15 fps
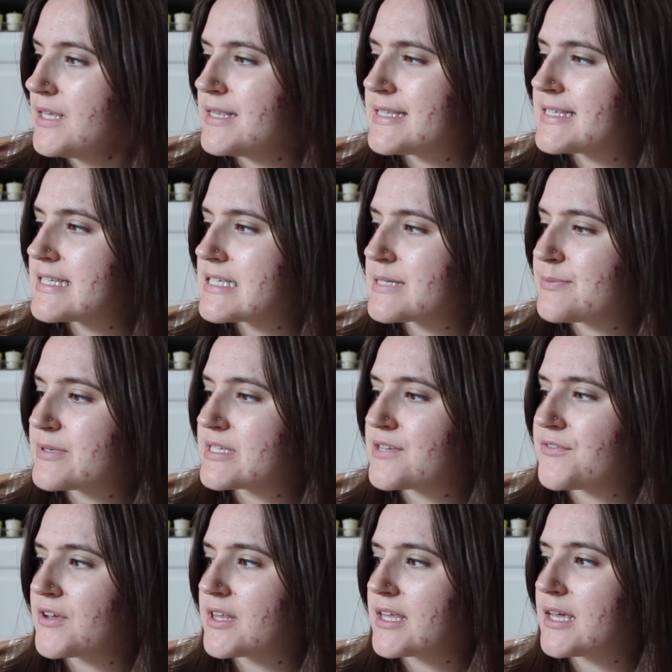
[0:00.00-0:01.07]
This is
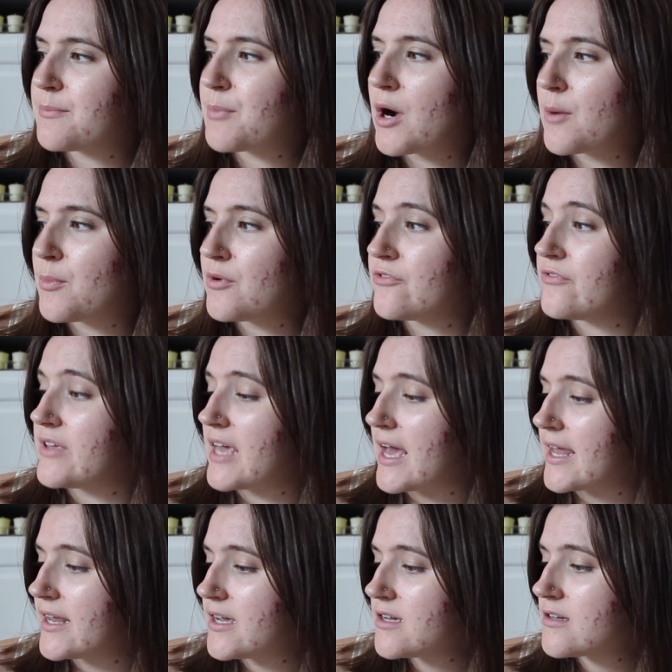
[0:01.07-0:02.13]
specifically purple
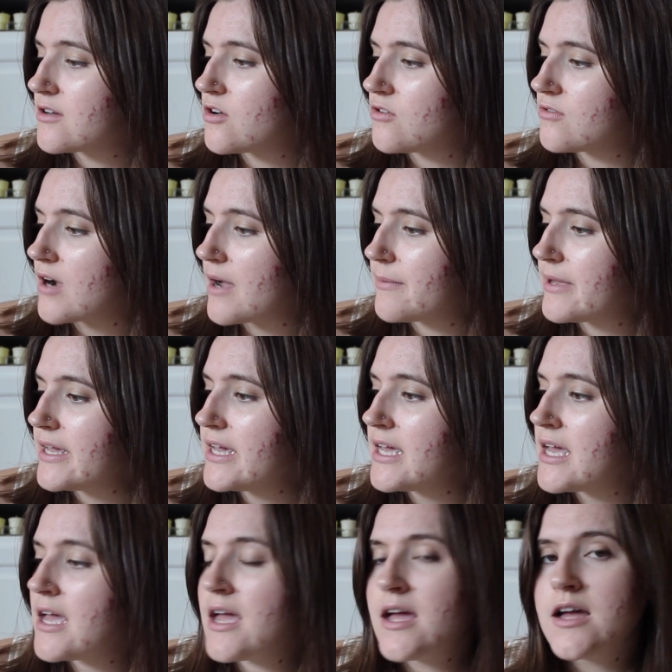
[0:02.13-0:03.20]
Vienna kohlrabi.
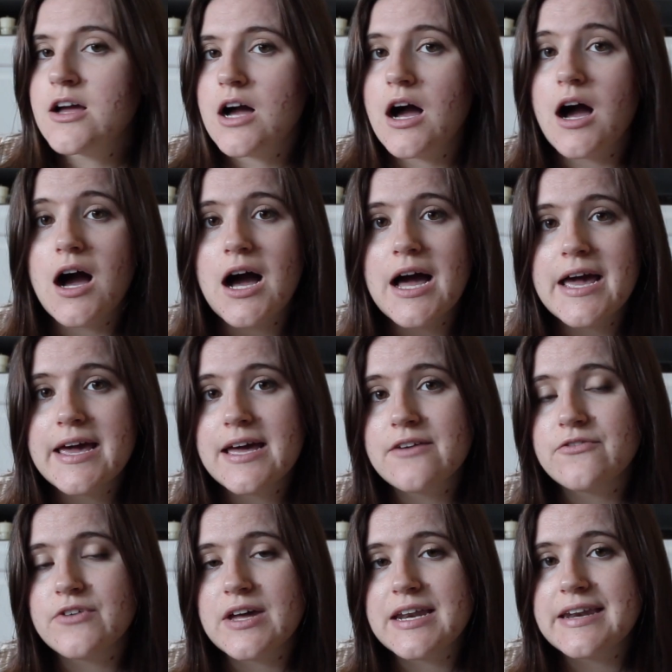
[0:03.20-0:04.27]
I
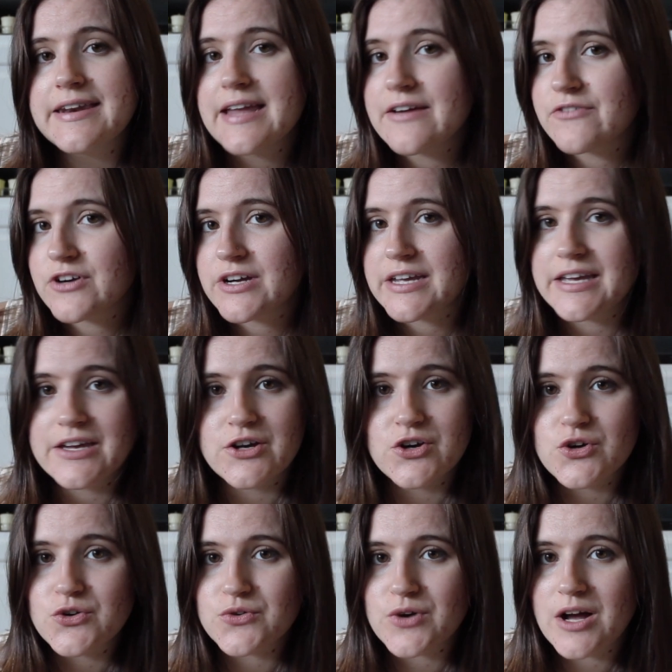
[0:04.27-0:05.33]
have never eaten
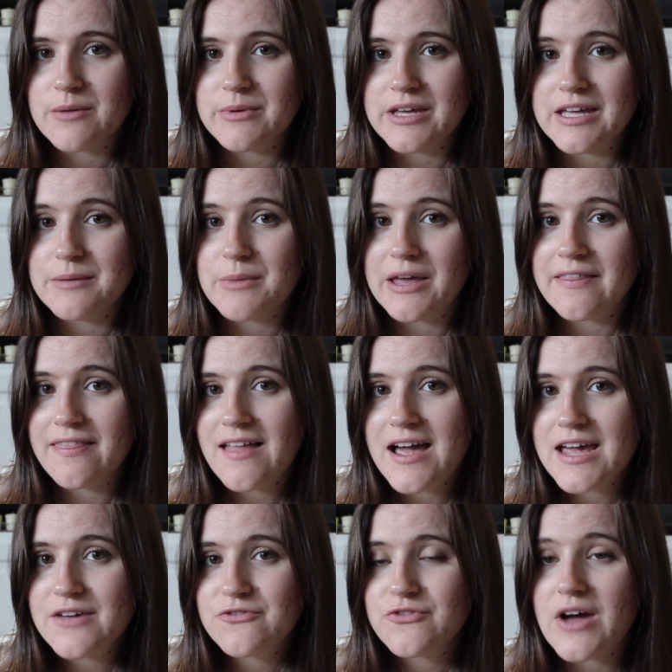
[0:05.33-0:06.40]
kohlrabi in my
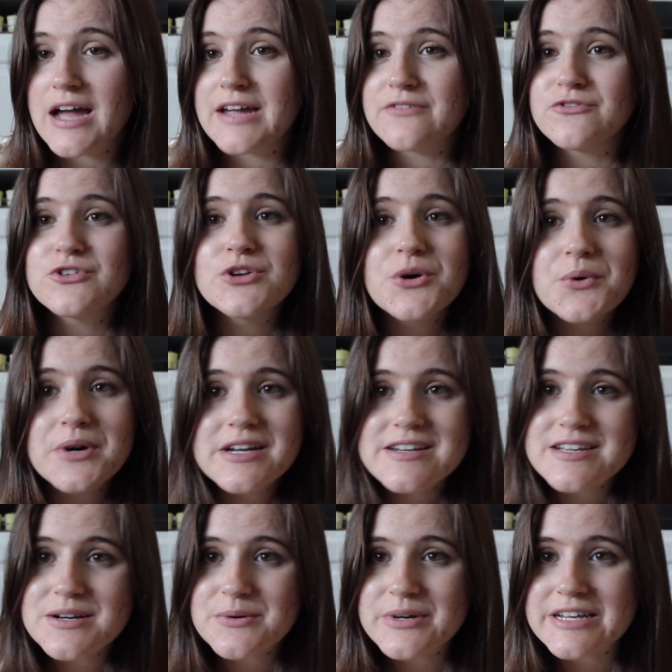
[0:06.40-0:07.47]
life. I have no
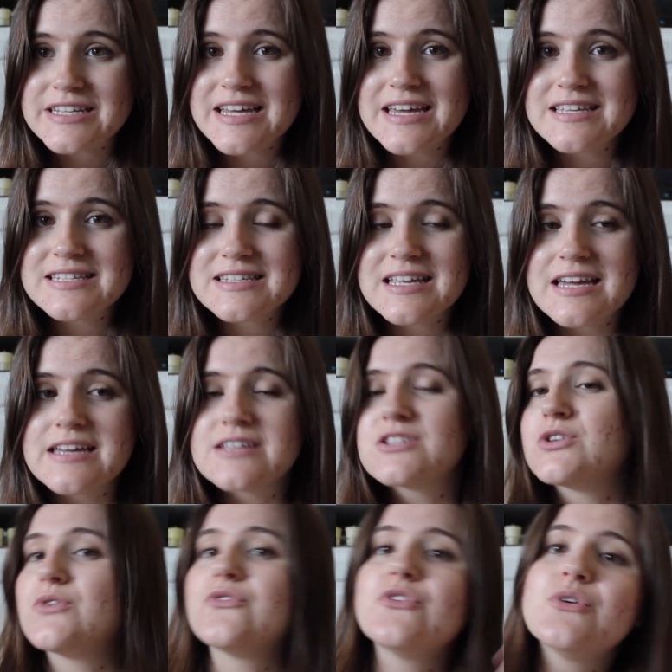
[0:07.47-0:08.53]
idea what it tastes like,
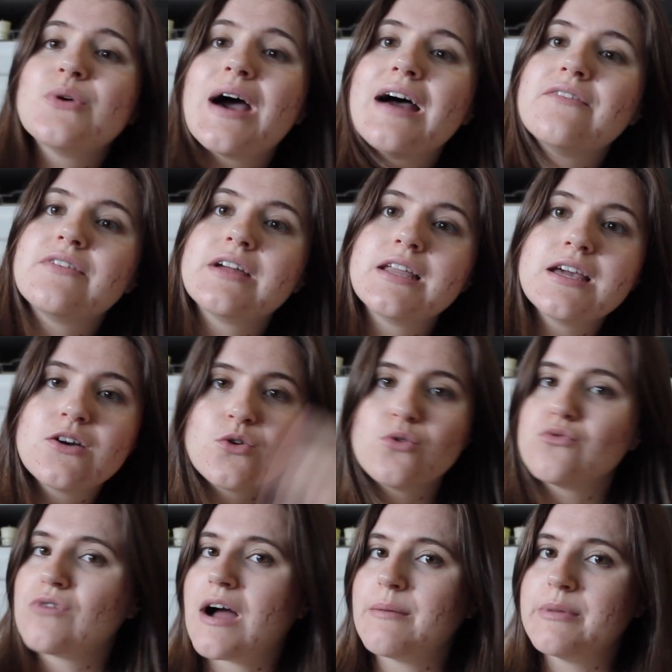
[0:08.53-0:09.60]
so if you have any
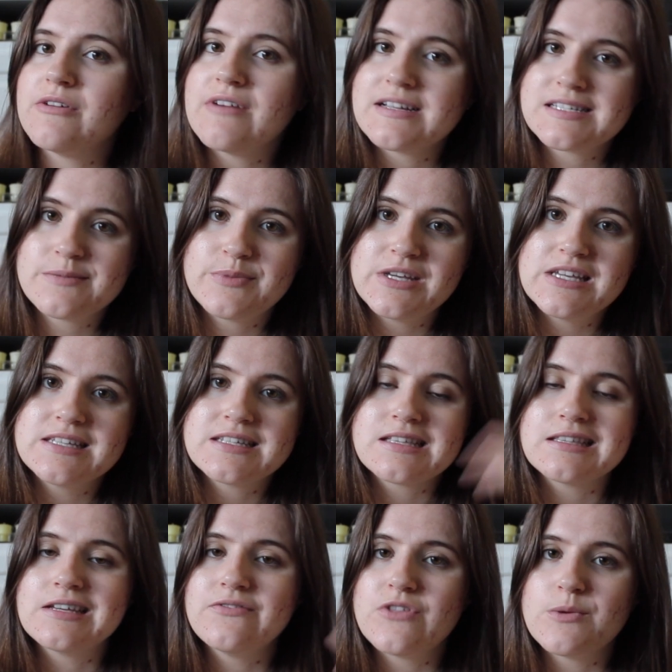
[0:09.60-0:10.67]
kohlrabi recipes,
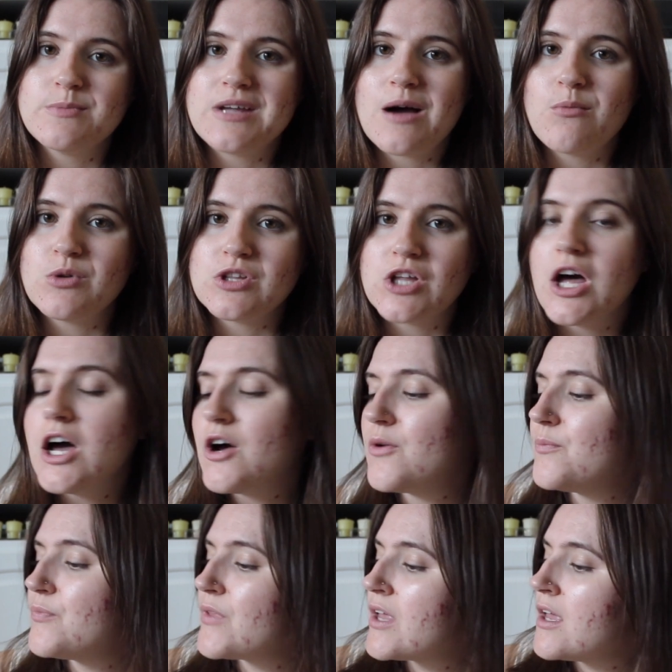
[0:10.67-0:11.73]
leave them down
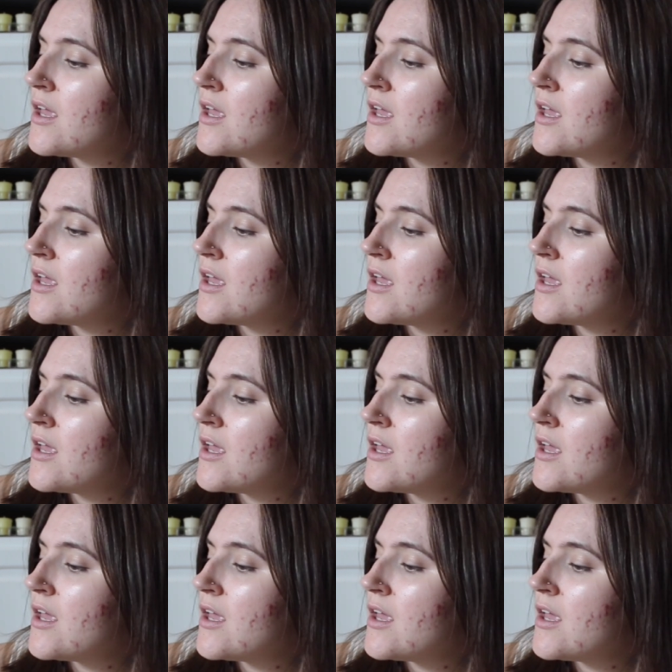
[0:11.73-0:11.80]
below.